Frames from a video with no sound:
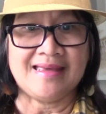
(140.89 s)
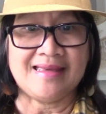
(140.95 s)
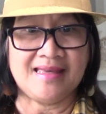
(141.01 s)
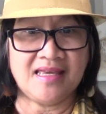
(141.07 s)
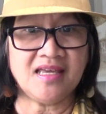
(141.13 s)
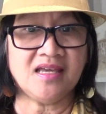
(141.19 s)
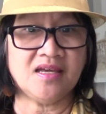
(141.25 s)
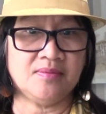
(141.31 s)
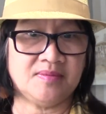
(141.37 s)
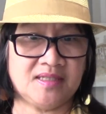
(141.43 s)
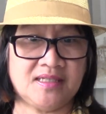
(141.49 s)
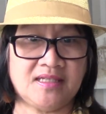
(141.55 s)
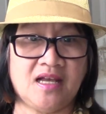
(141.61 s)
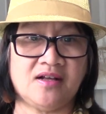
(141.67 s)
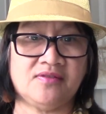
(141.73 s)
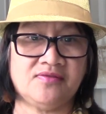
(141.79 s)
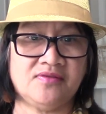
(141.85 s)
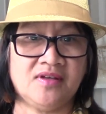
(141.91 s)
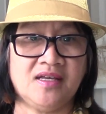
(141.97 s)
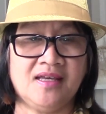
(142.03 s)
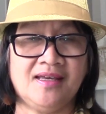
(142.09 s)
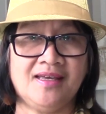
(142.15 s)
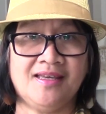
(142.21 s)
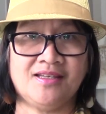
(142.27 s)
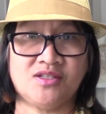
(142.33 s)
he himself
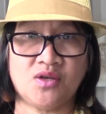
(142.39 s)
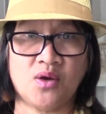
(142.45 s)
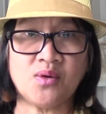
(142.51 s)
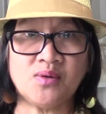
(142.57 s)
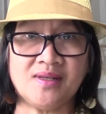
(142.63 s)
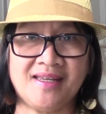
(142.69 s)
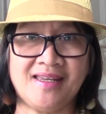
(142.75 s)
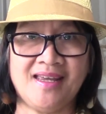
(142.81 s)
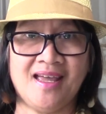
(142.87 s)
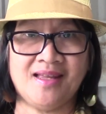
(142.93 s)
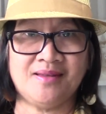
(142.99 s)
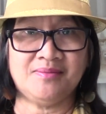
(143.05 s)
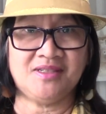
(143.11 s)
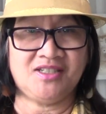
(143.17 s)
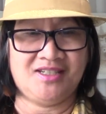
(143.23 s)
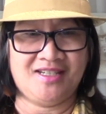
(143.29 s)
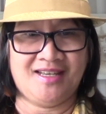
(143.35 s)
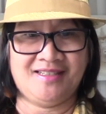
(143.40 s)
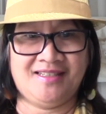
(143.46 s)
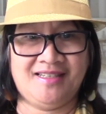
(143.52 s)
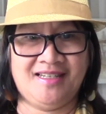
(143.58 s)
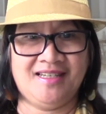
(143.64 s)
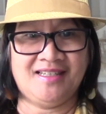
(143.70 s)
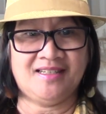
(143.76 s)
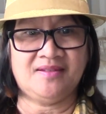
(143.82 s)
is holy and
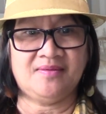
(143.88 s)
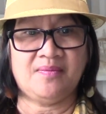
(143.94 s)
majestic.